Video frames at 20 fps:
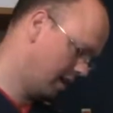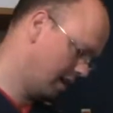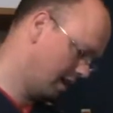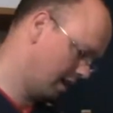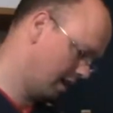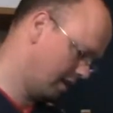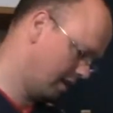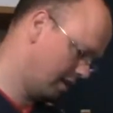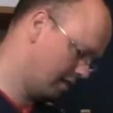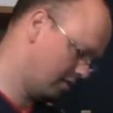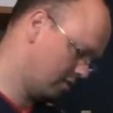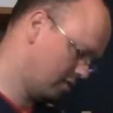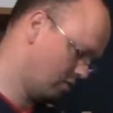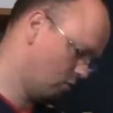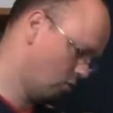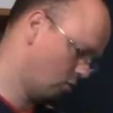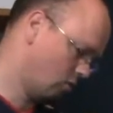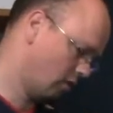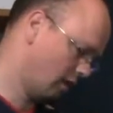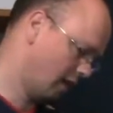It's a
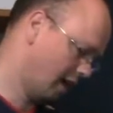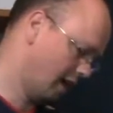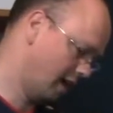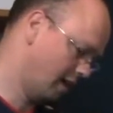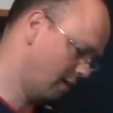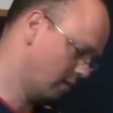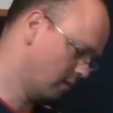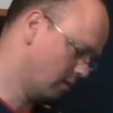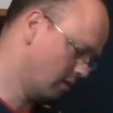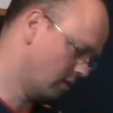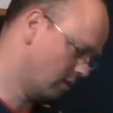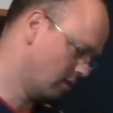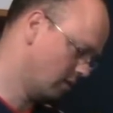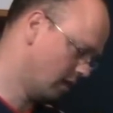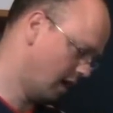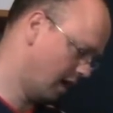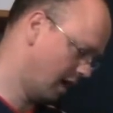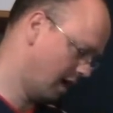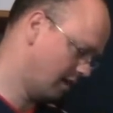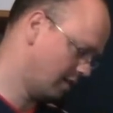war game,
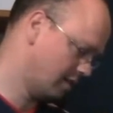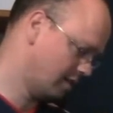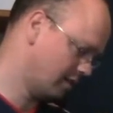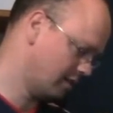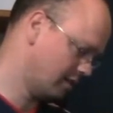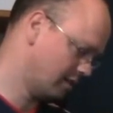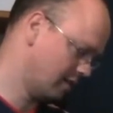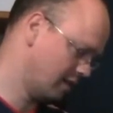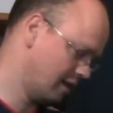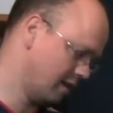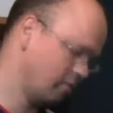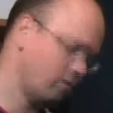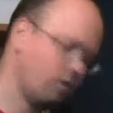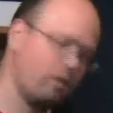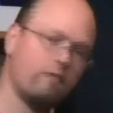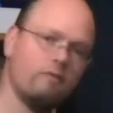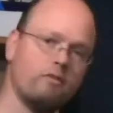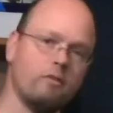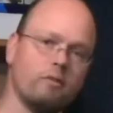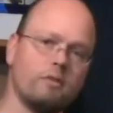and yeah, I'm looking
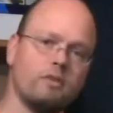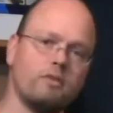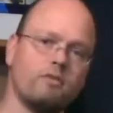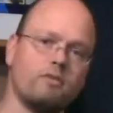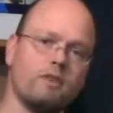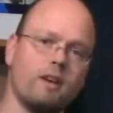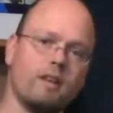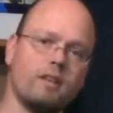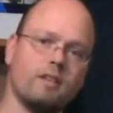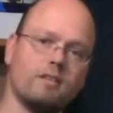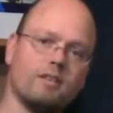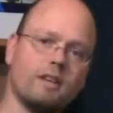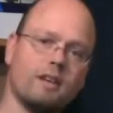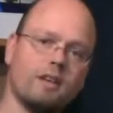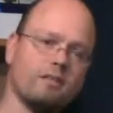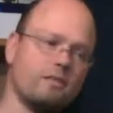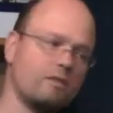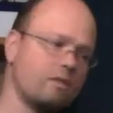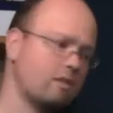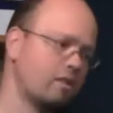forward to trying this out
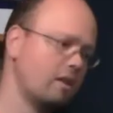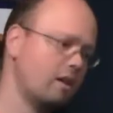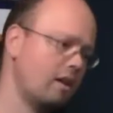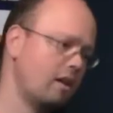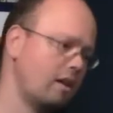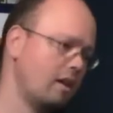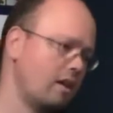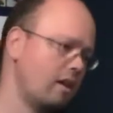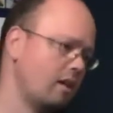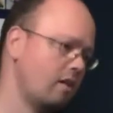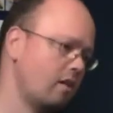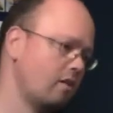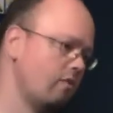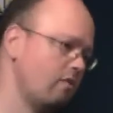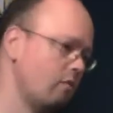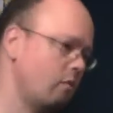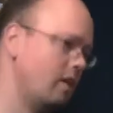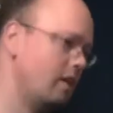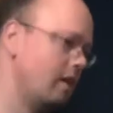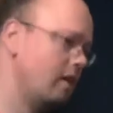on the
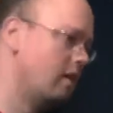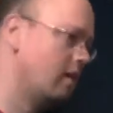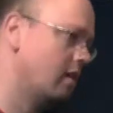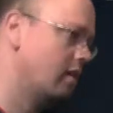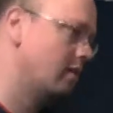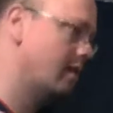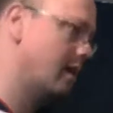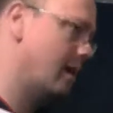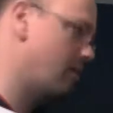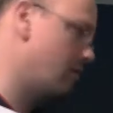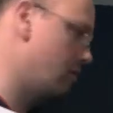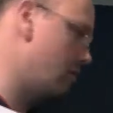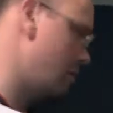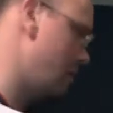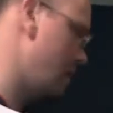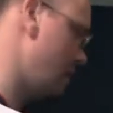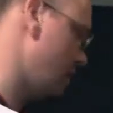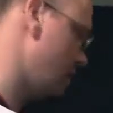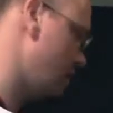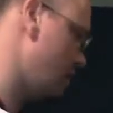Wii
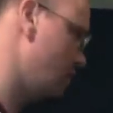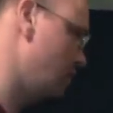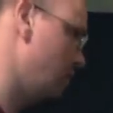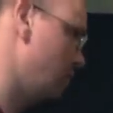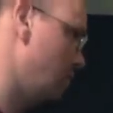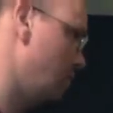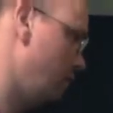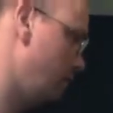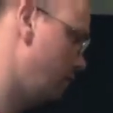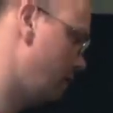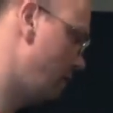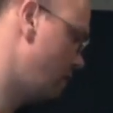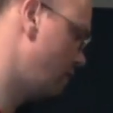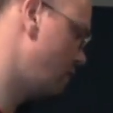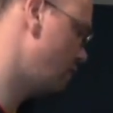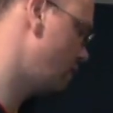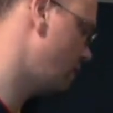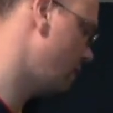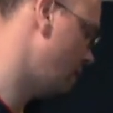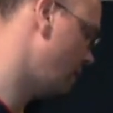downstairs. Move
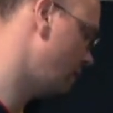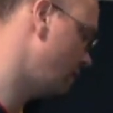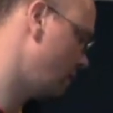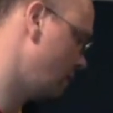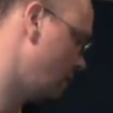downstairs,